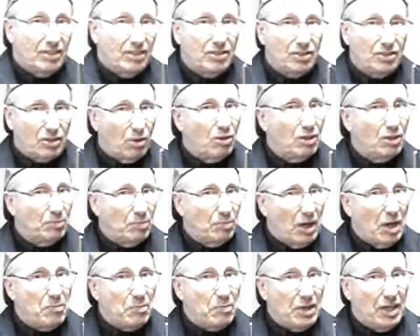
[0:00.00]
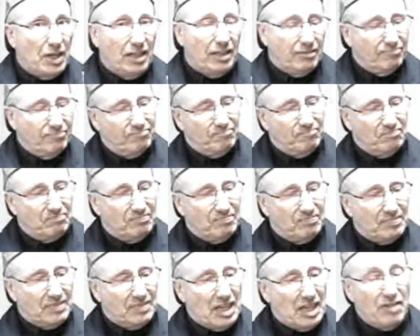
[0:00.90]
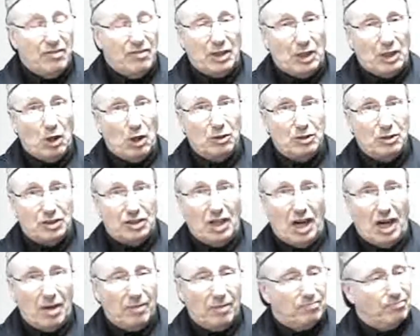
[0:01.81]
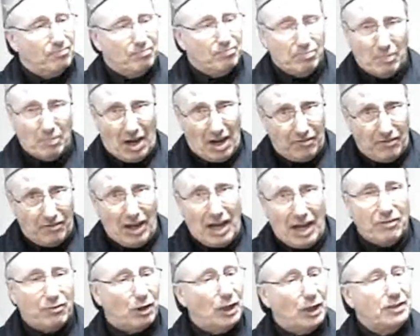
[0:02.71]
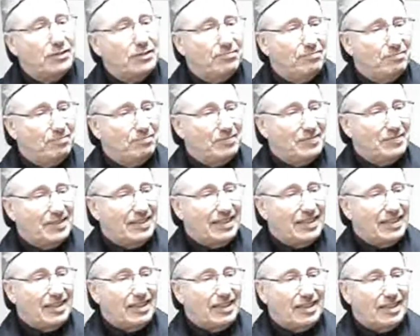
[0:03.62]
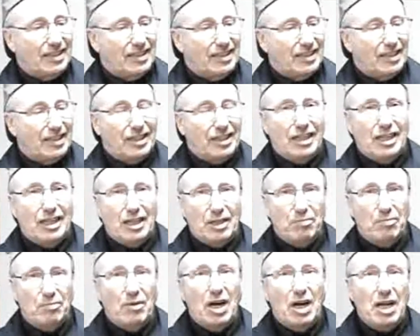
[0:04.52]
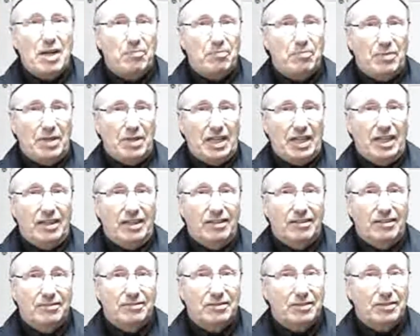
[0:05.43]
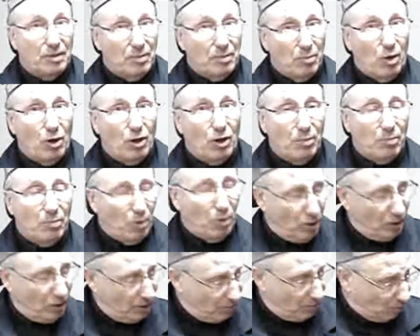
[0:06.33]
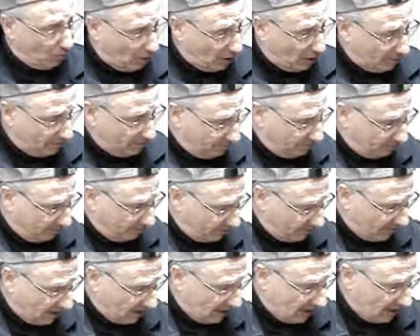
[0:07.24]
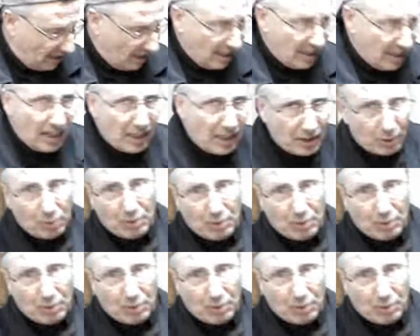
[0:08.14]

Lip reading: So it might be, even though it's not my favorite, it might be the more important one. And the